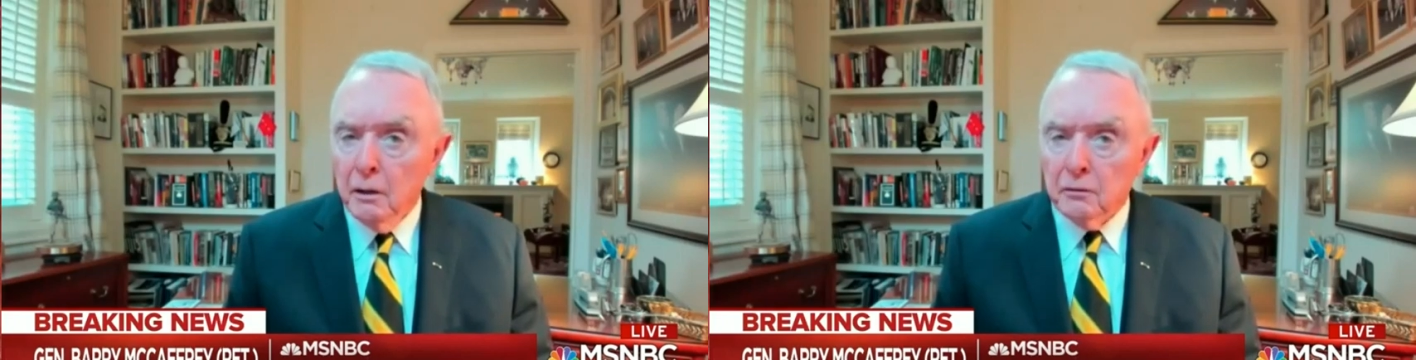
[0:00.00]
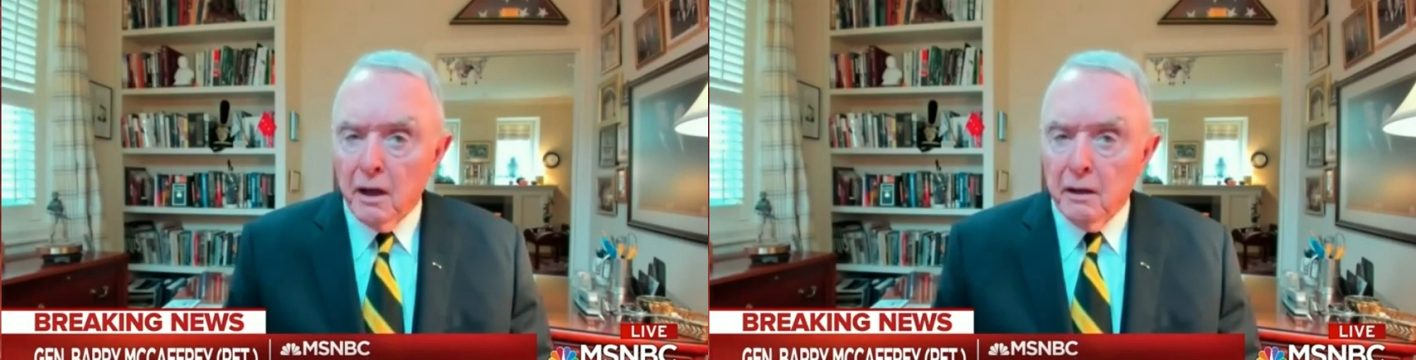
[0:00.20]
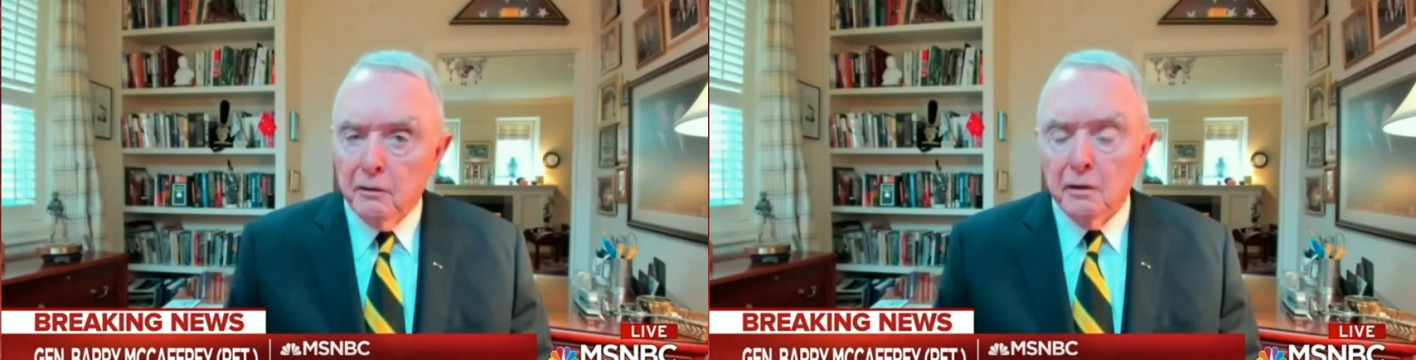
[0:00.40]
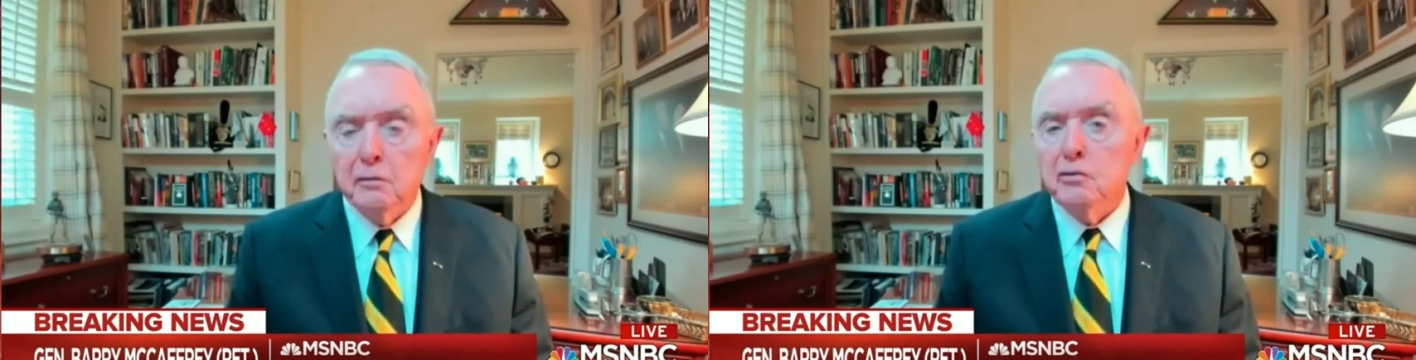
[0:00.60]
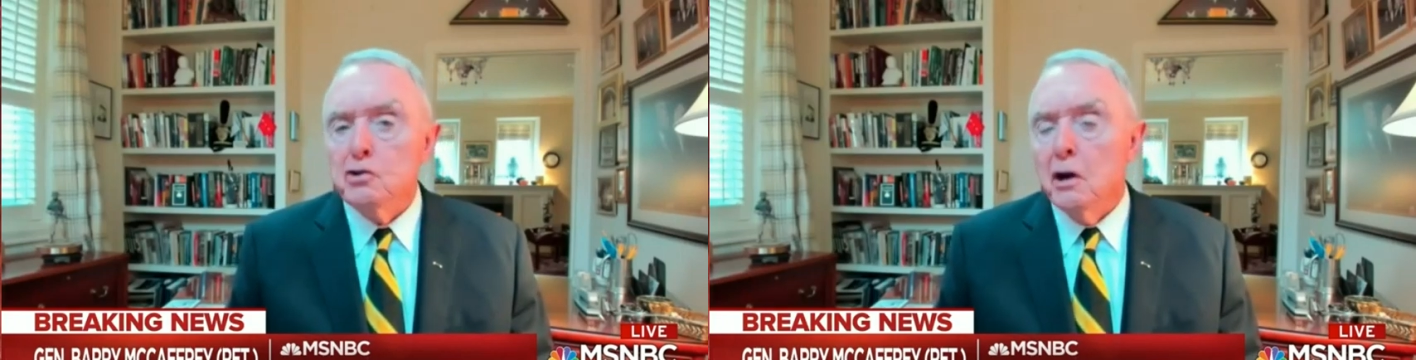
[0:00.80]
say that
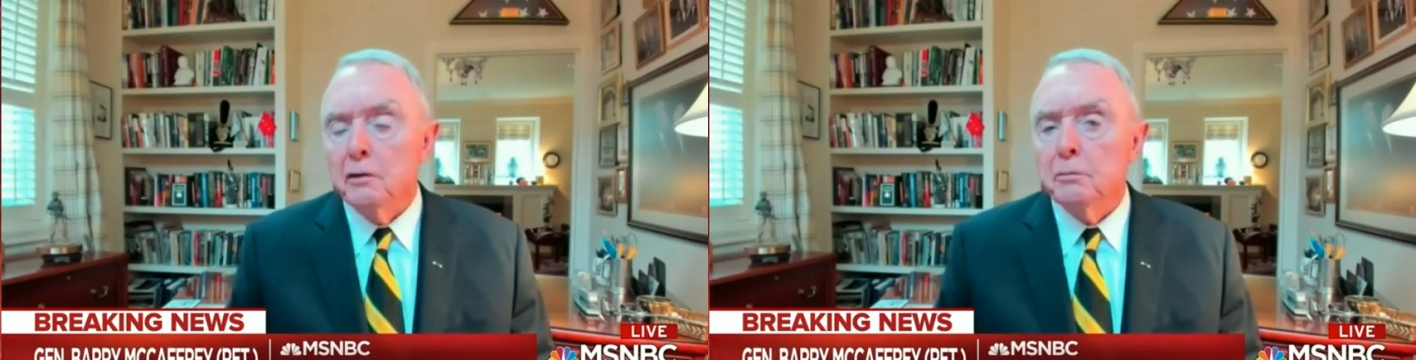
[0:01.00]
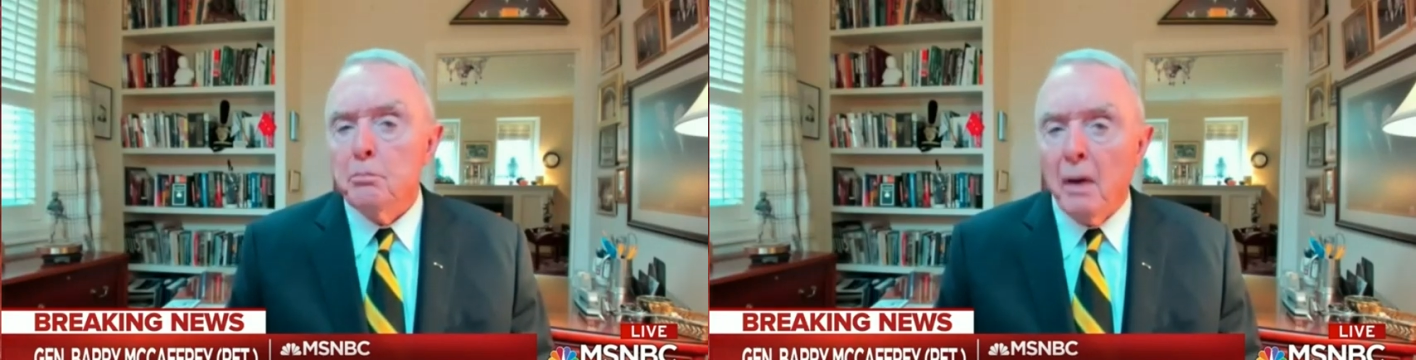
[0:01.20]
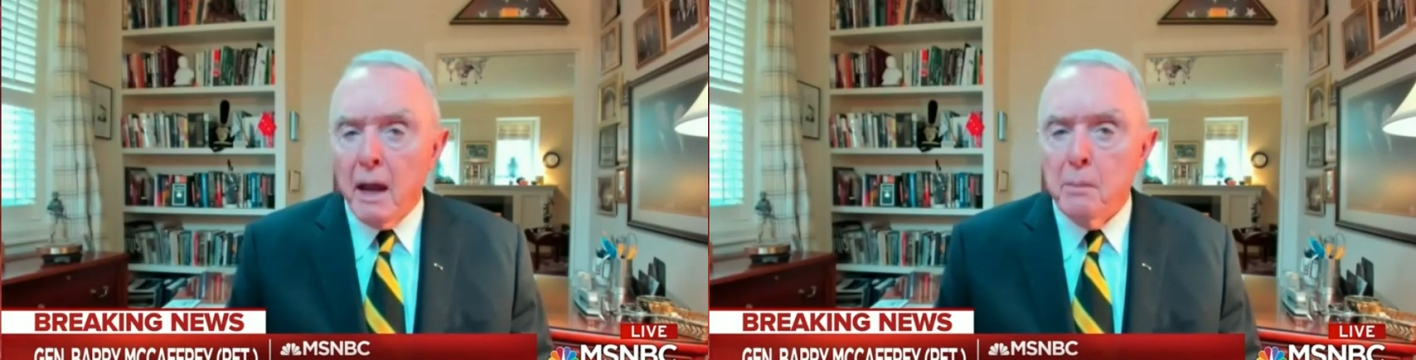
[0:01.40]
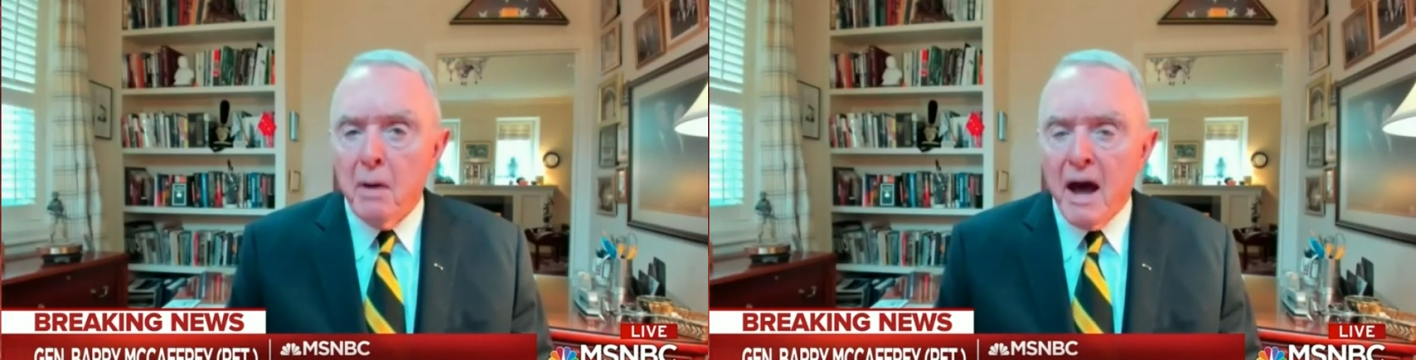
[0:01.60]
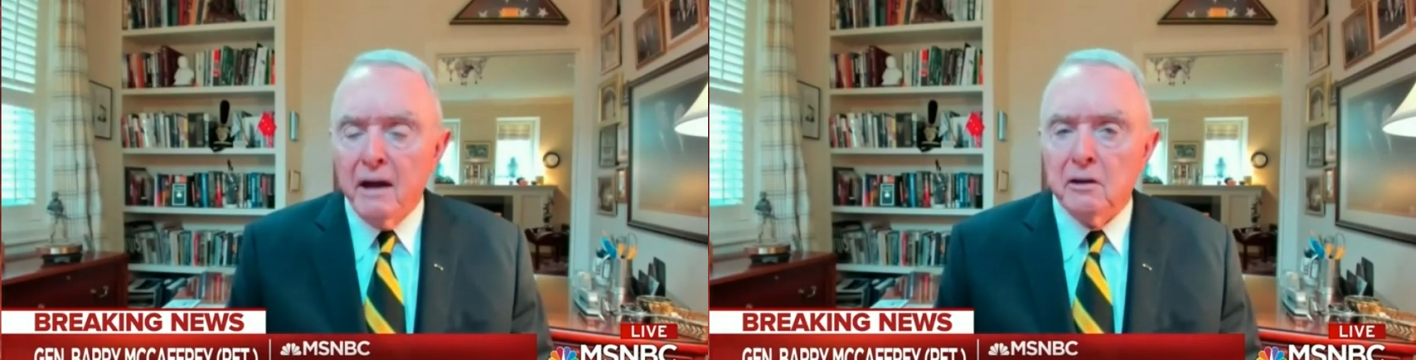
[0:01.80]
this is just
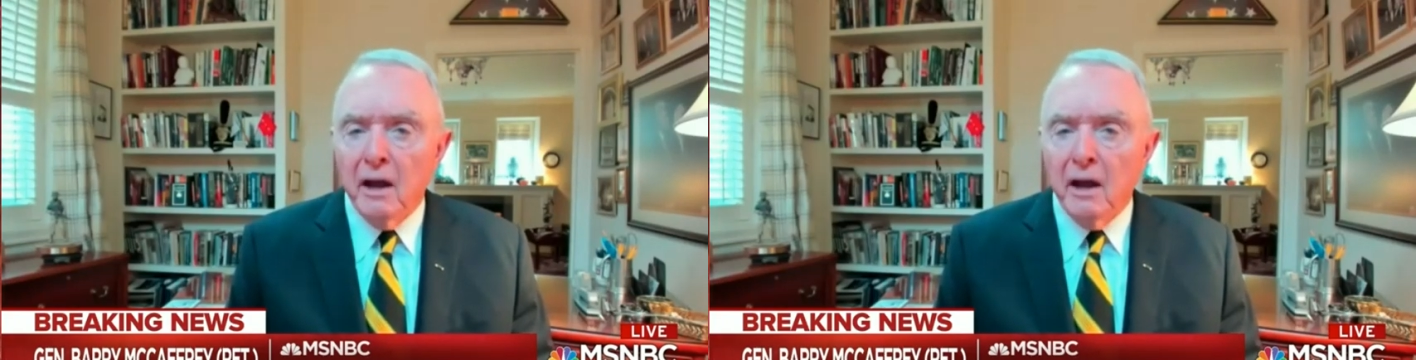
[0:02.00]
payback